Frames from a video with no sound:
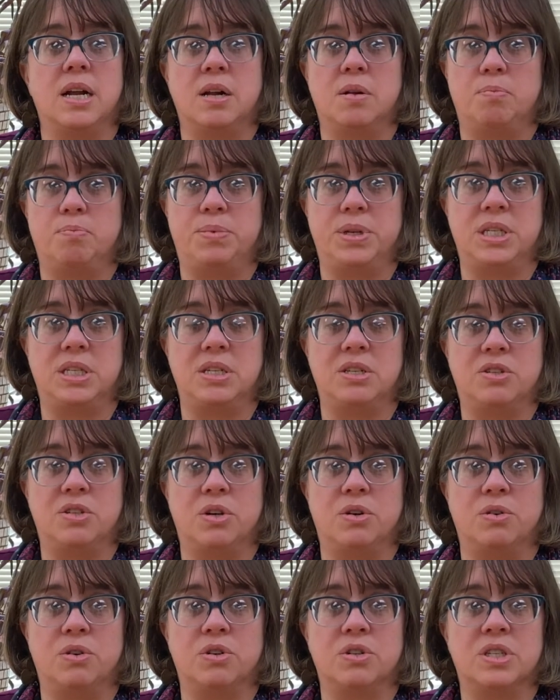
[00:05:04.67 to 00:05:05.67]
Business
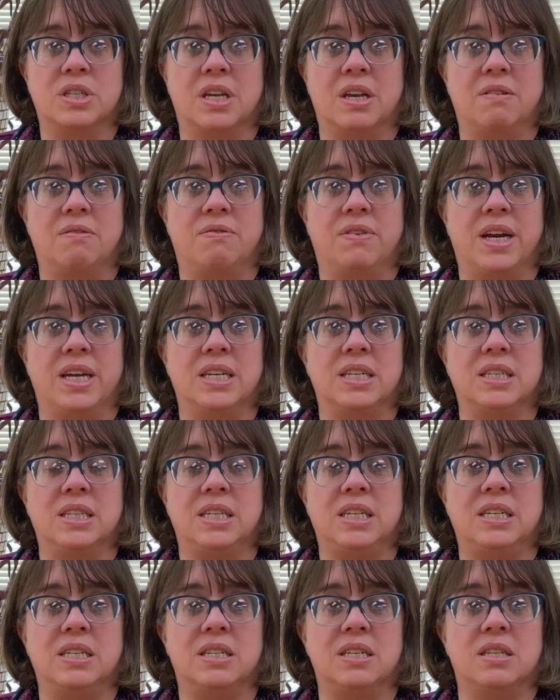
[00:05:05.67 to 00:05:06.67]
owners can find a
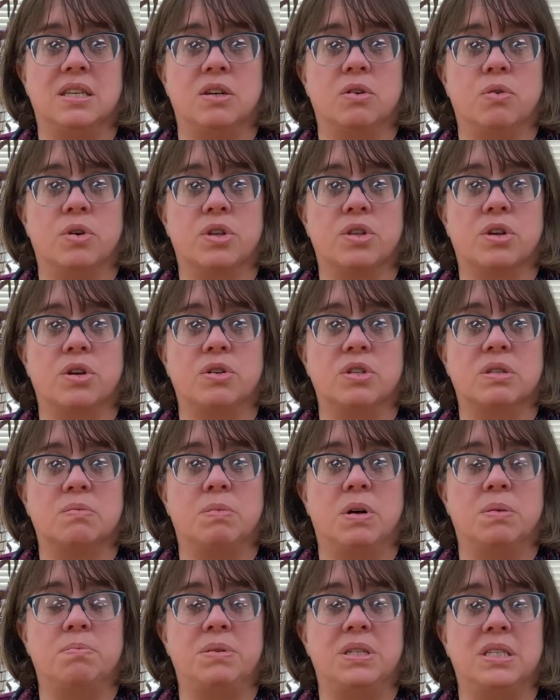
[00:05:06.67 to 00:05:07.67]
link to the North Coast
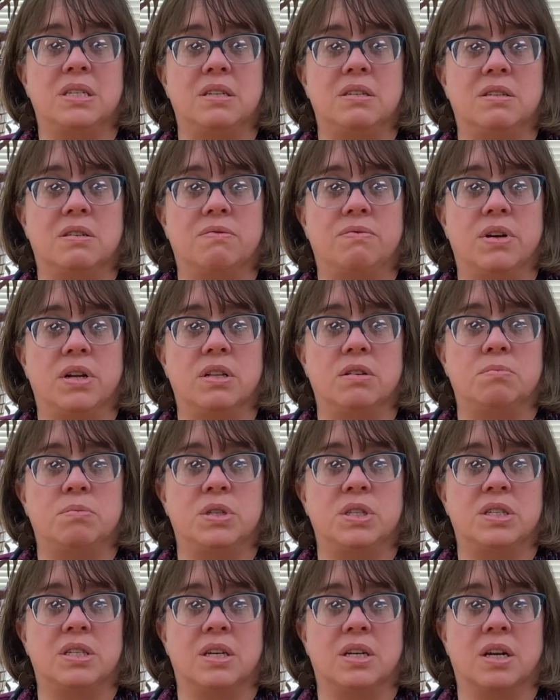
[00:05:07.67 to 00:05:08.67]
Small Business
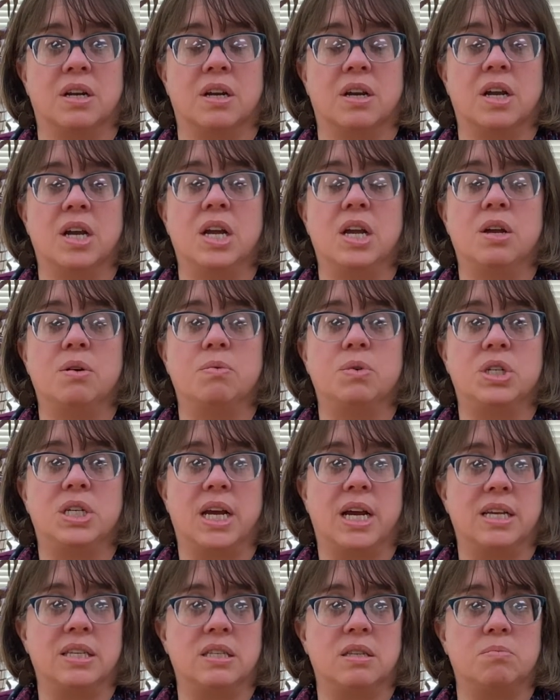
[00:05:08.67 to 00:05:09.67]
Development Center, which
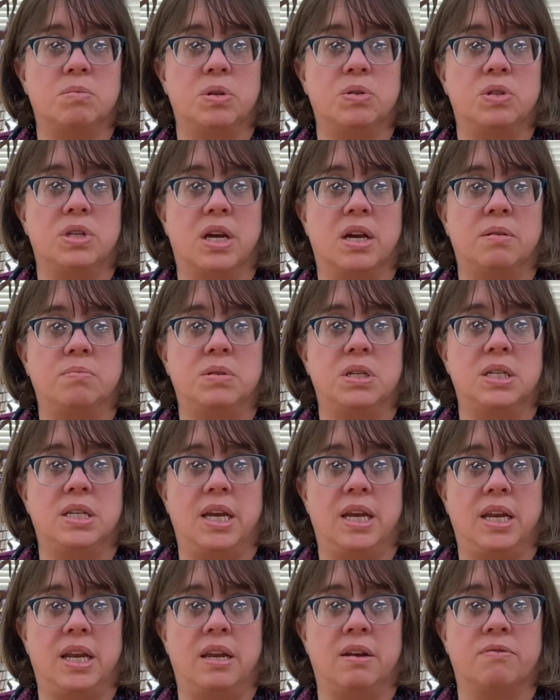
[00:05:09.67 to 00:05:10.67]
has the most
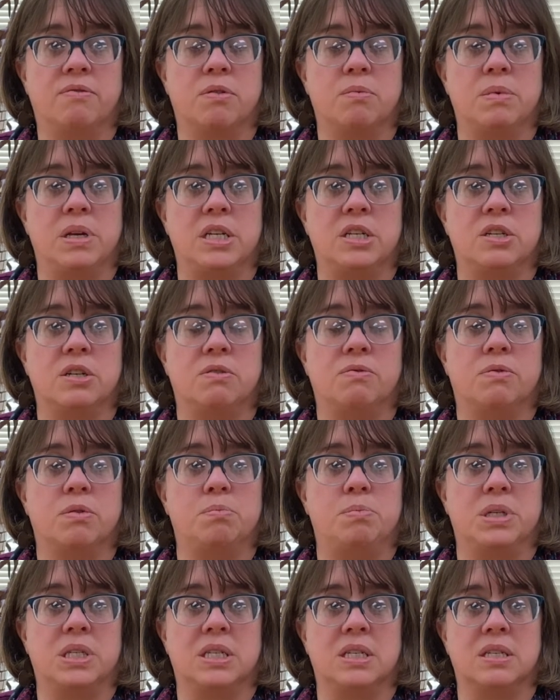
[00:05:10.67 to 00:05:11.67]
up-to-date information for
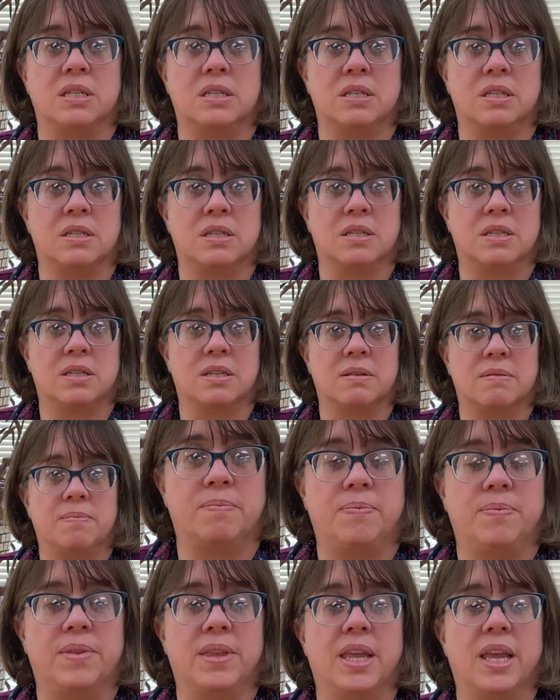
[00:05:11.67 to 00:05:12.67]
businesses.
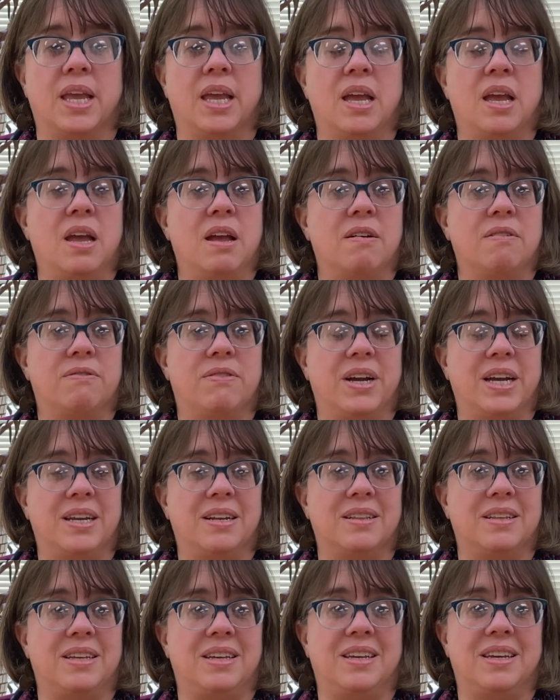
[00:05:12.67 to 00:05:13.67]

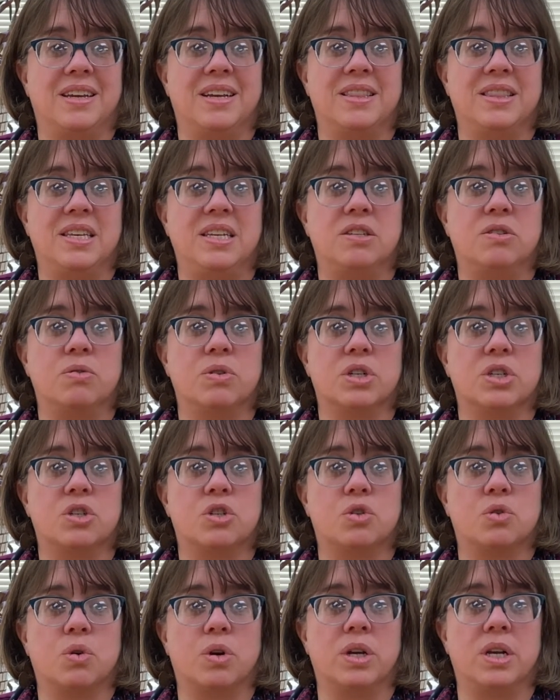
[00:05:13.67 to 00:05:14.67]
Finally, these are
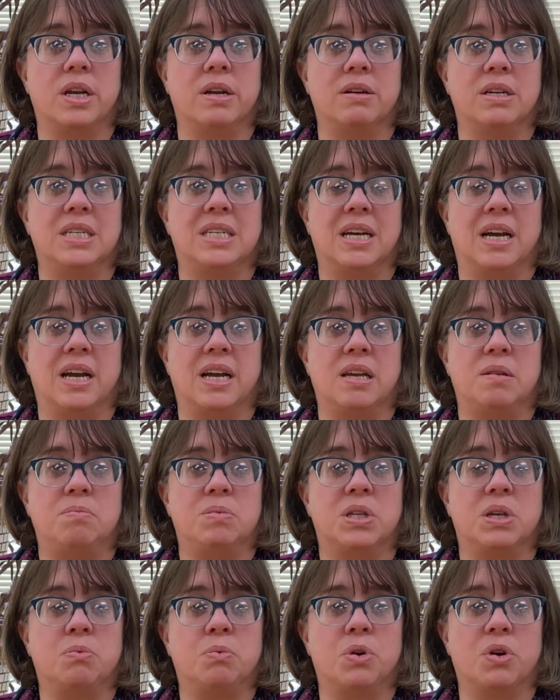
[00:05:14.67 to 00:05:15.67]
extraordinary times,
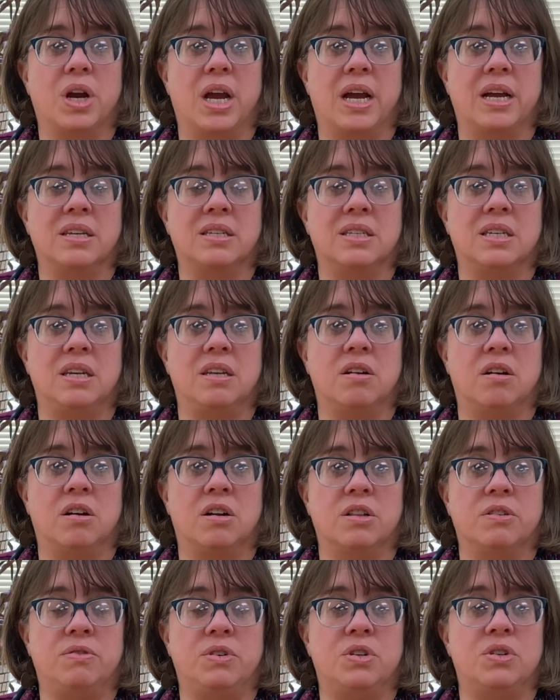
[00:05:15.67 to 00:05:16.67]
and we're asking
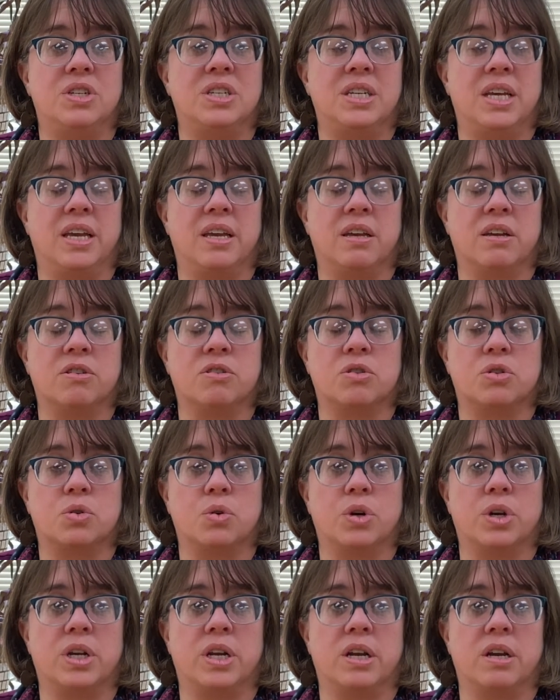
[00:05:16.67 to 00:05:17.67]
all of you to take
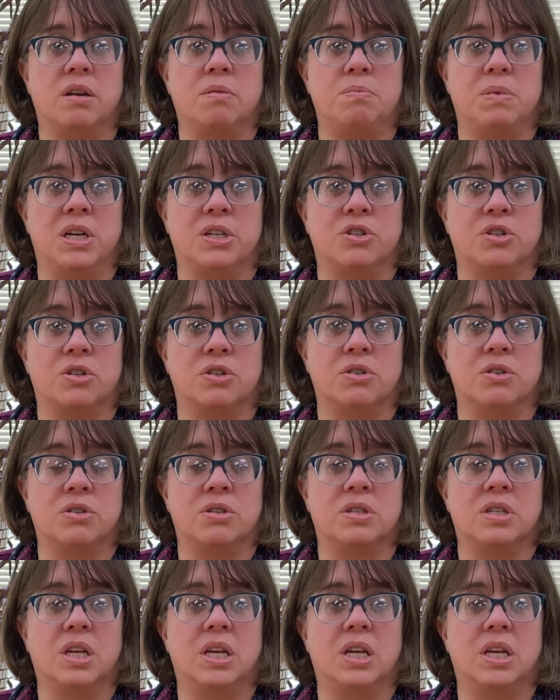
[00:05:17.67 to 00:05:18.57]
extraordinary measures.